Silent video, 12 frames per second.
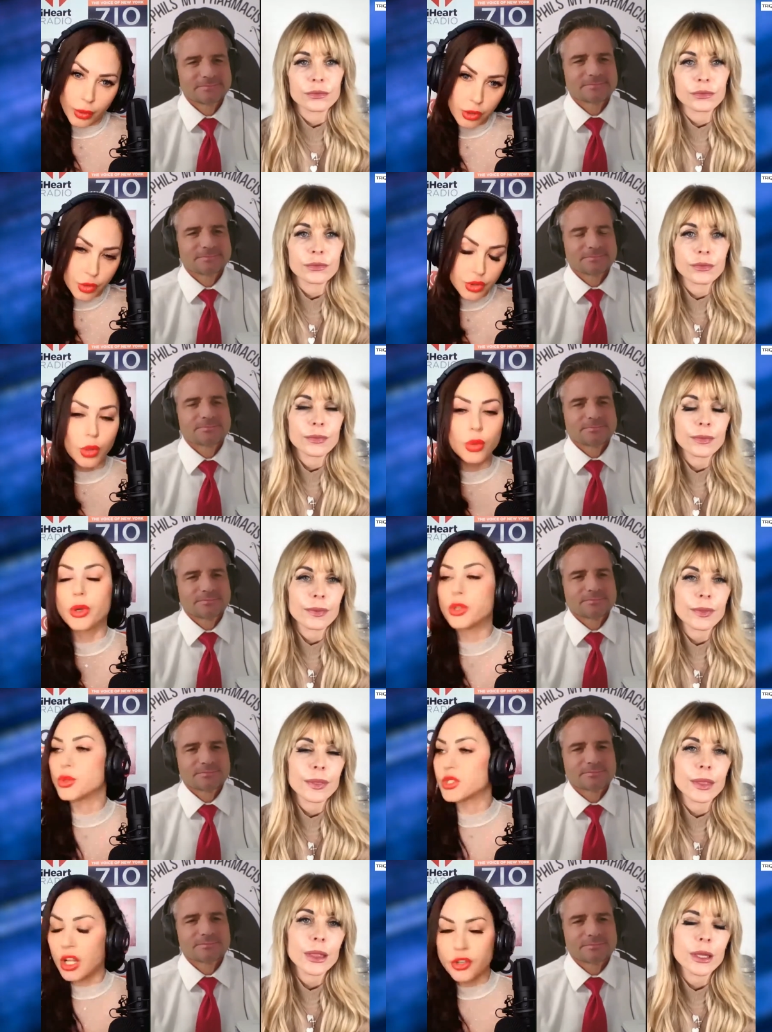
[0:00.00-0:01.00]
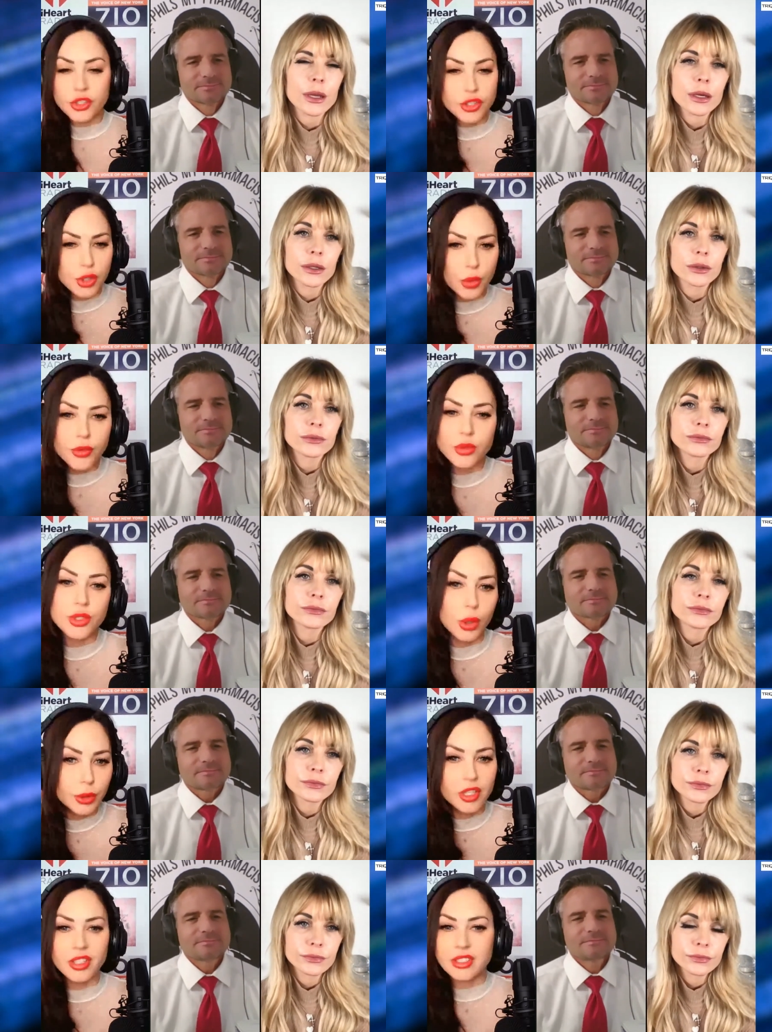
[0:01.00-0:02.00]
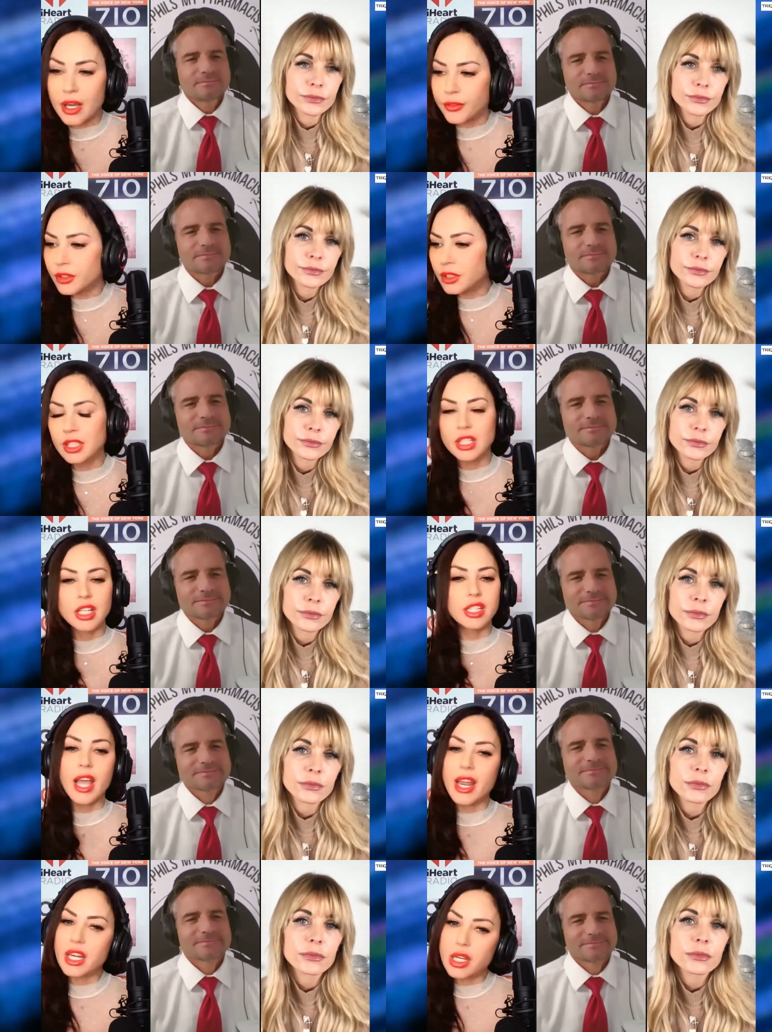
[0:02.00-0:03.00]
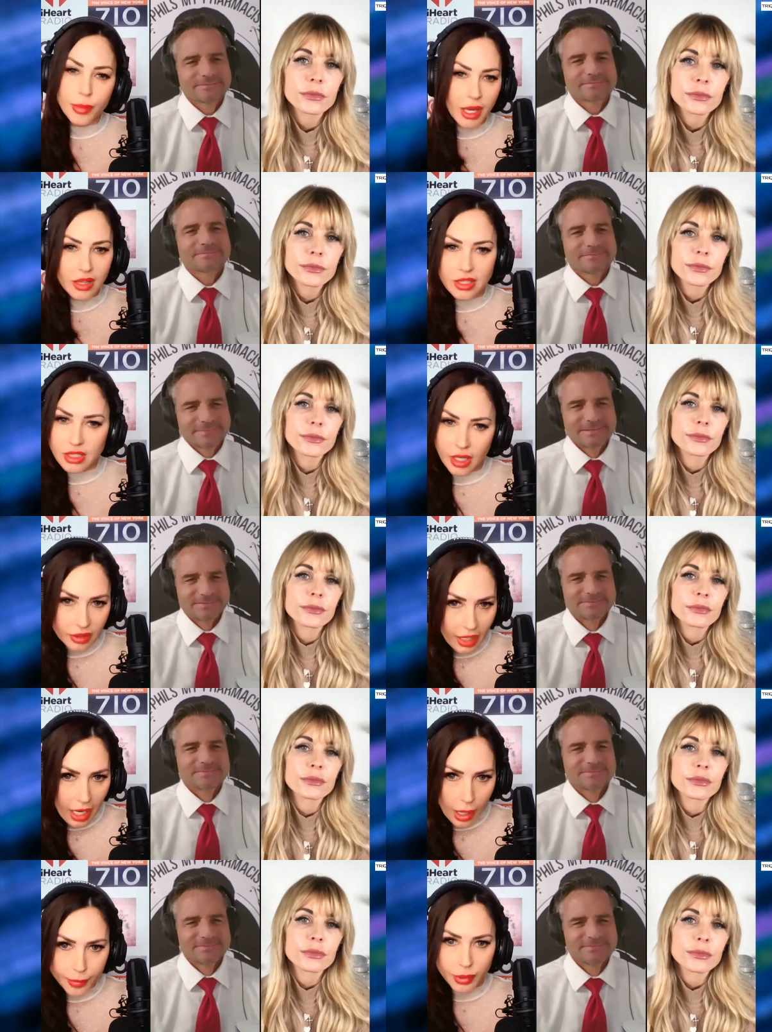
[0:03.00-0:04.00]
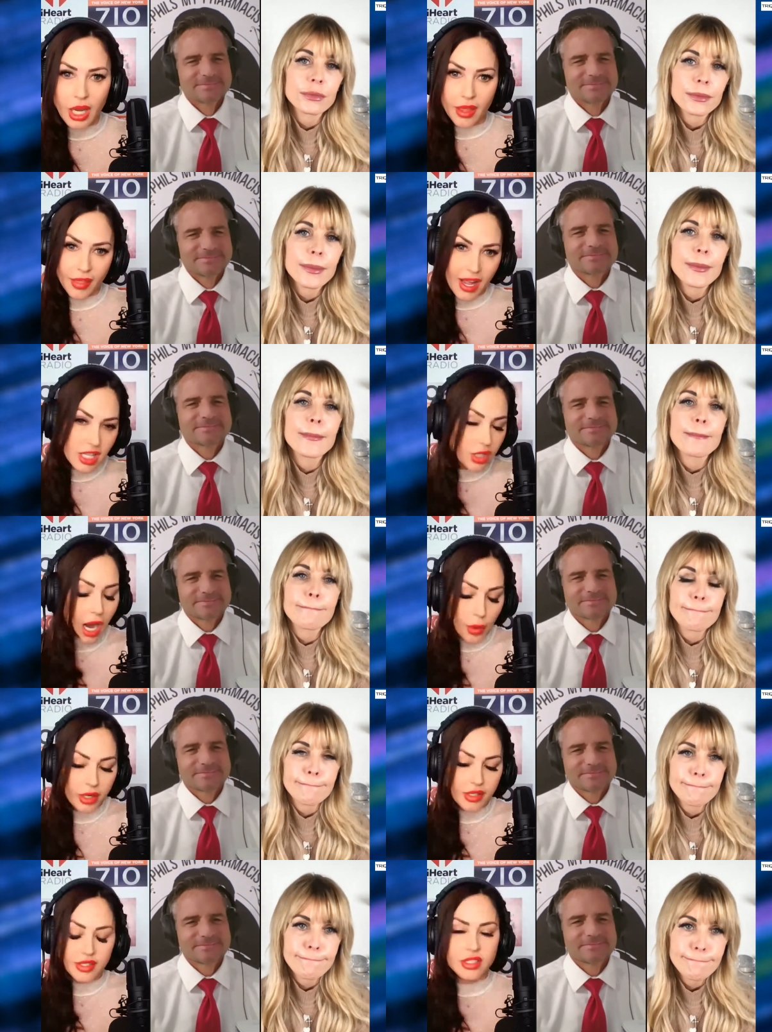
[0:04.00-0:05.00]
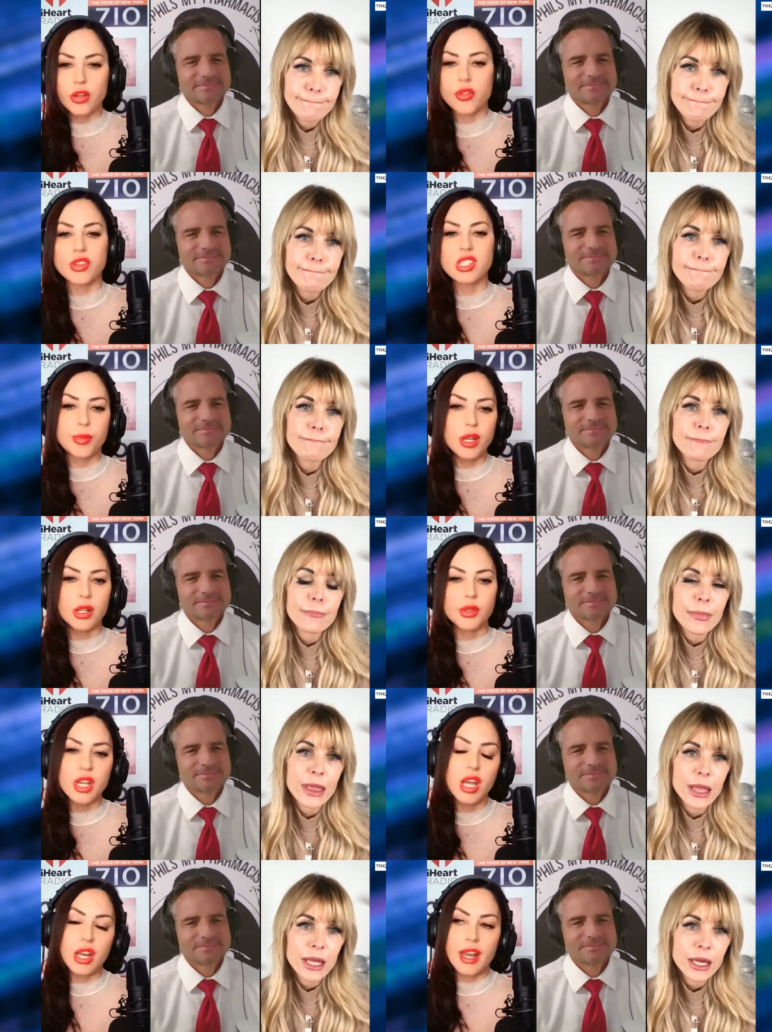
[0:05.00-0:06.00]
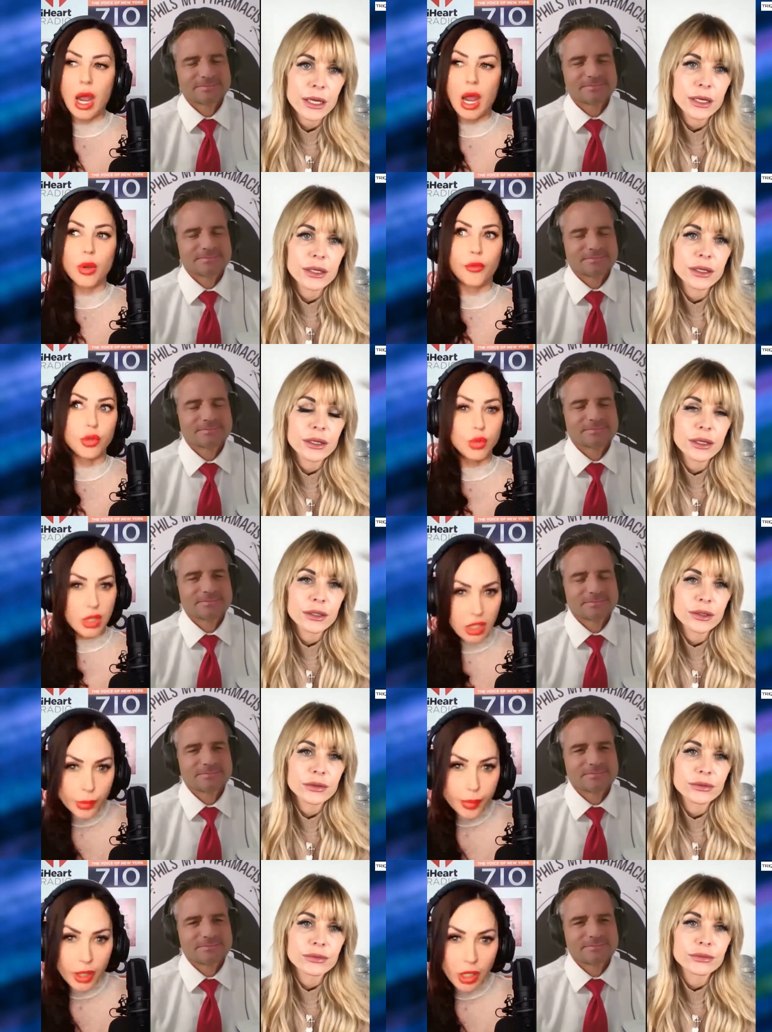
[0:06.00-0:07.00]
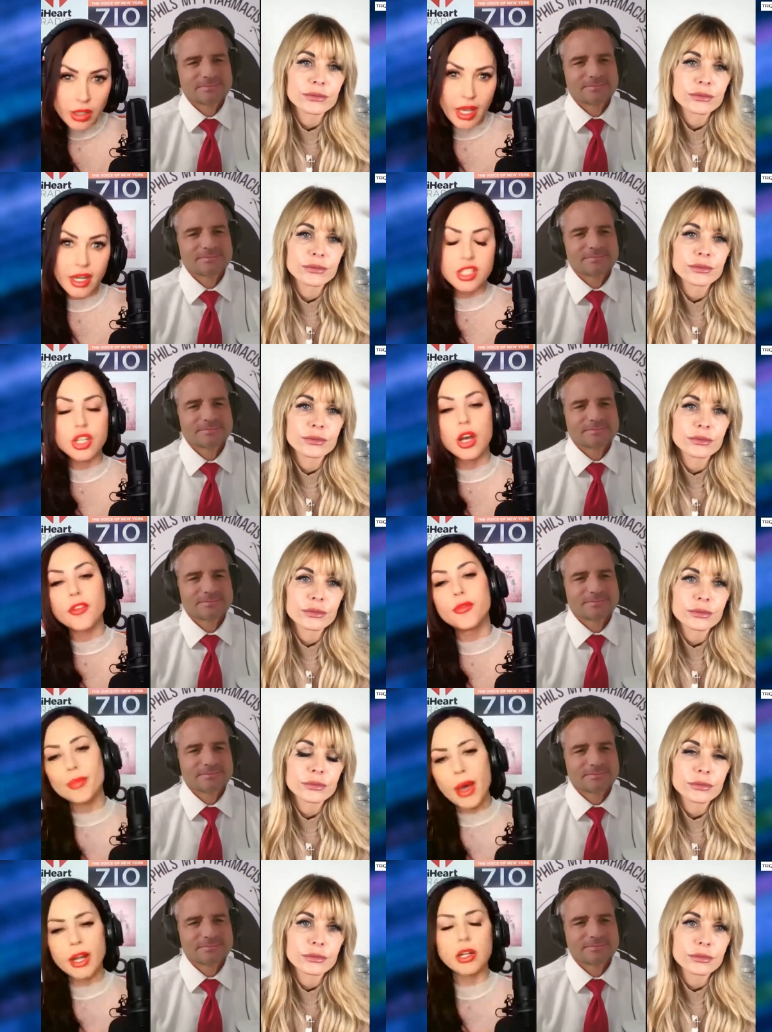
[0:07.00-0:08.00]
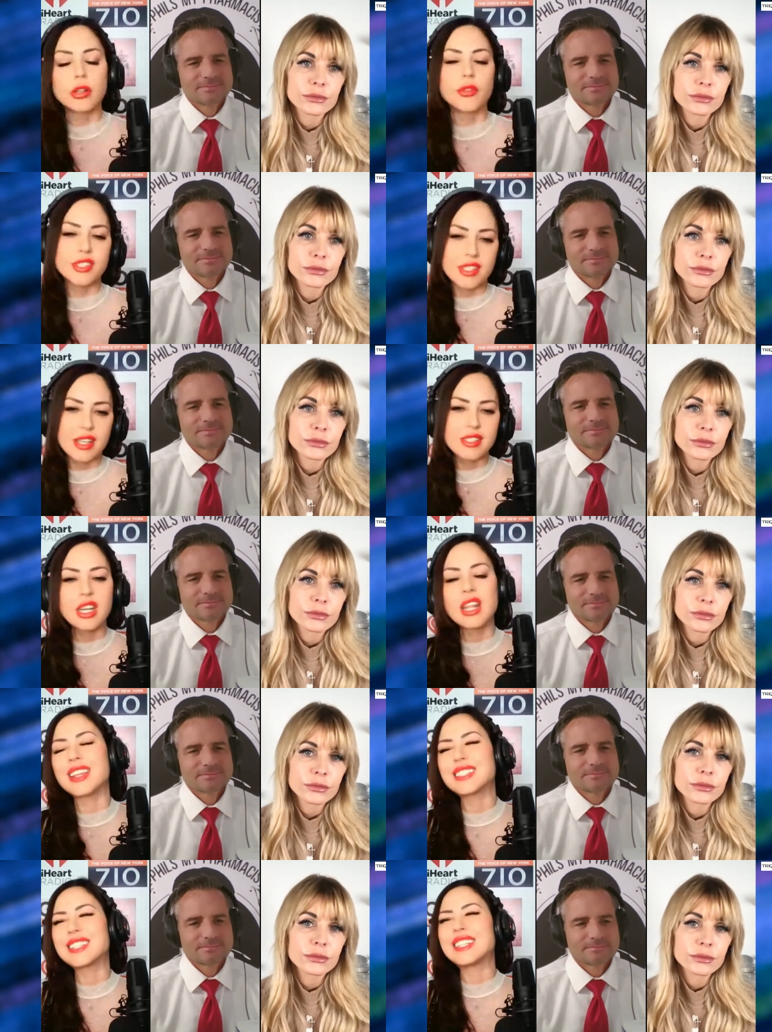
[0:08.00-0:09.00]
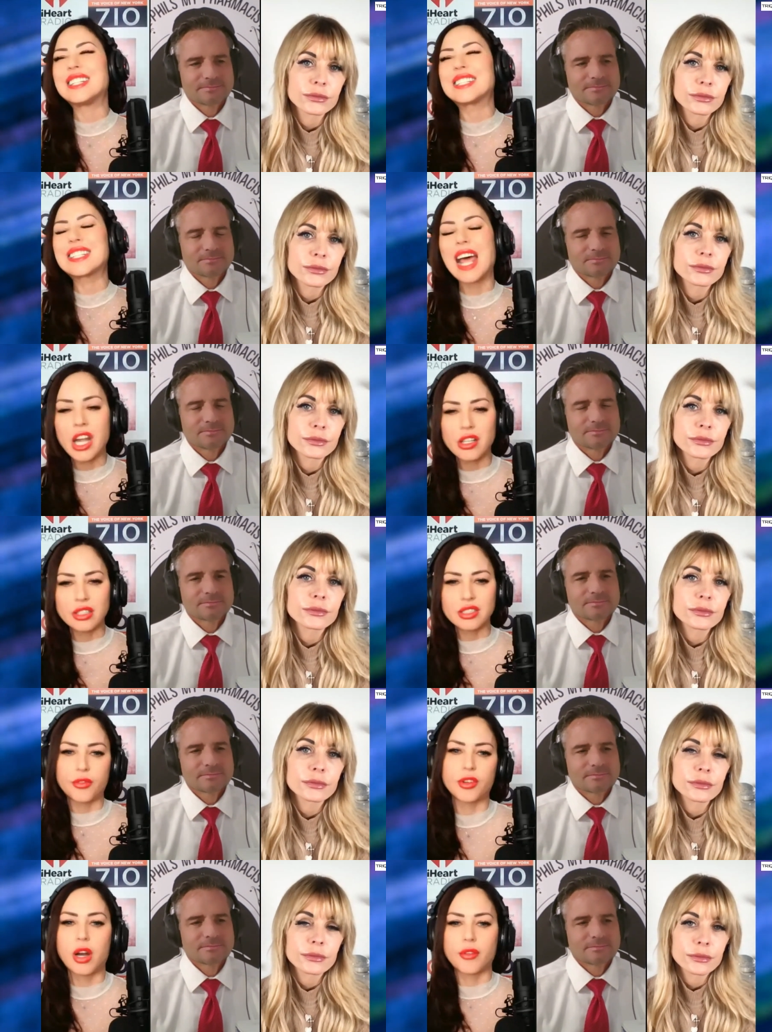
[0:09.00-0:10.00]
Speaker 1: when you sold when you sell your soul, soul to the devil you got to keep making the devil happy and that's how i consider these pills now if you need the pill and it's of medical necessity that's an entirely different